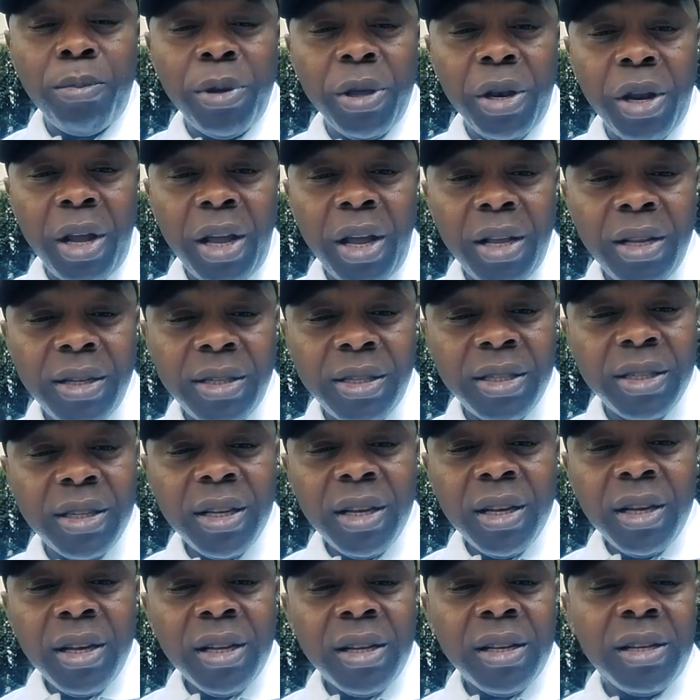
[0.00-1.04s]
Pires,
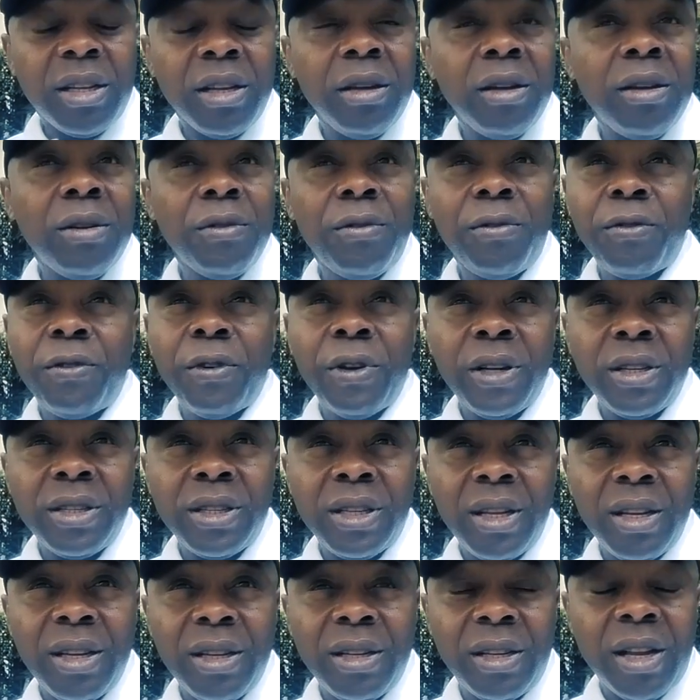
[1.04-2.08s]

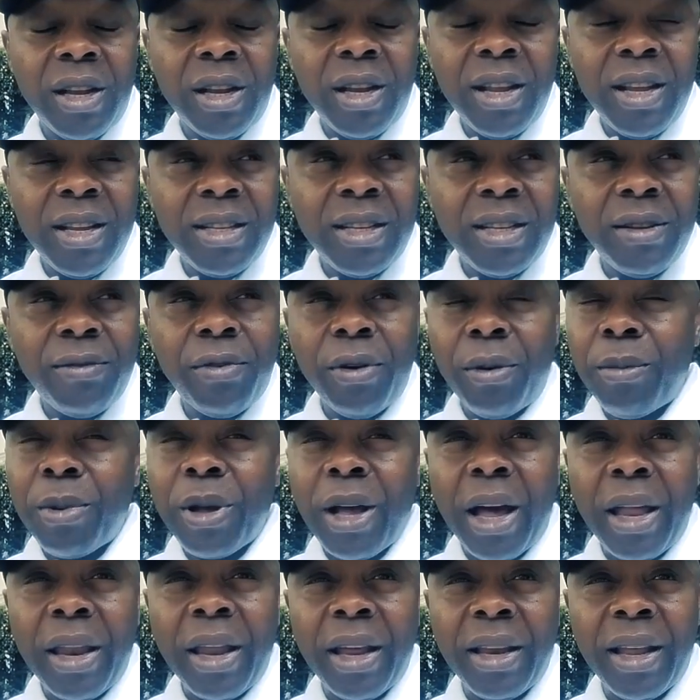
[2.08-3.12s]
the lady from
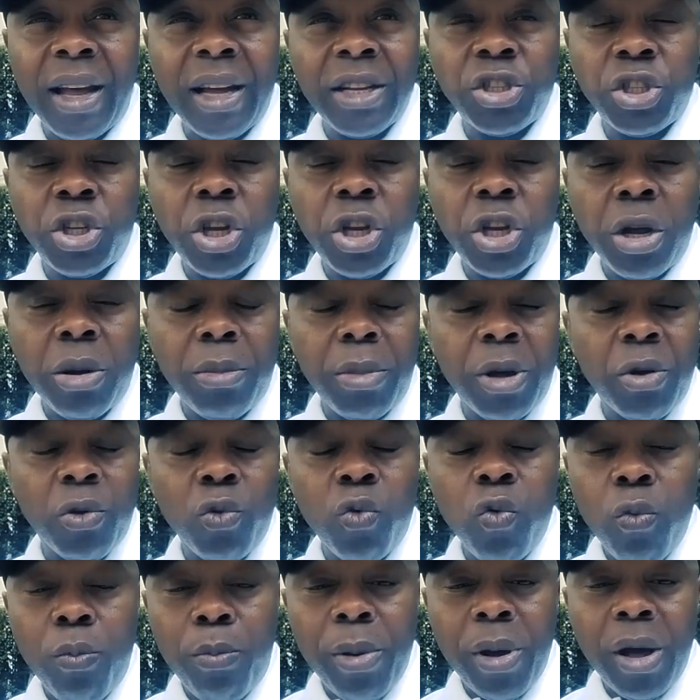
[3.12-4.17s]
Canada, Chairman
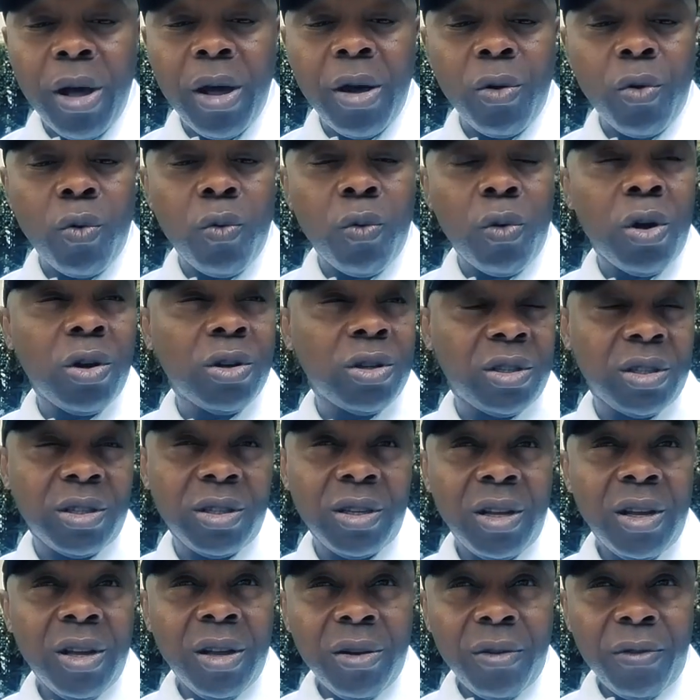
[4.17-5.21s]
Hooper, who was